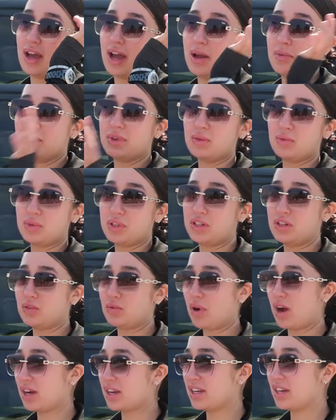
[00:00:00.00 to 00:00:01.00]
I mean, when
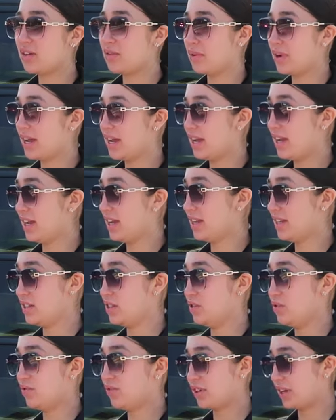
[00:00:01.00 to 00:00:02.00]
you're walking away
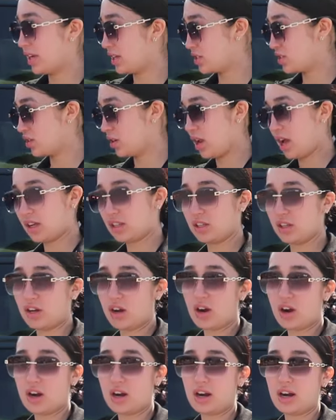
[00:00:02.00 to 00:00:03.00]
and you forget to lock the
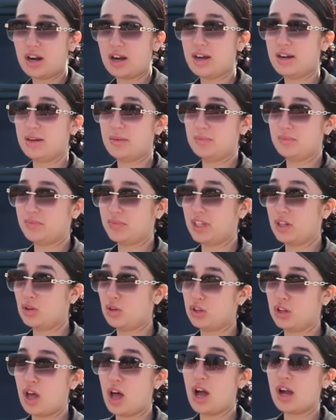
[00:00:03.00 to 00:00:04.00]
car,
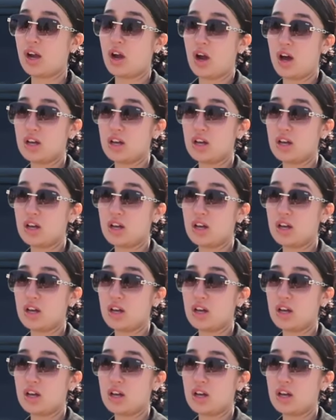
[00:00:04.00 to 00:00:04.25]
it'll lock.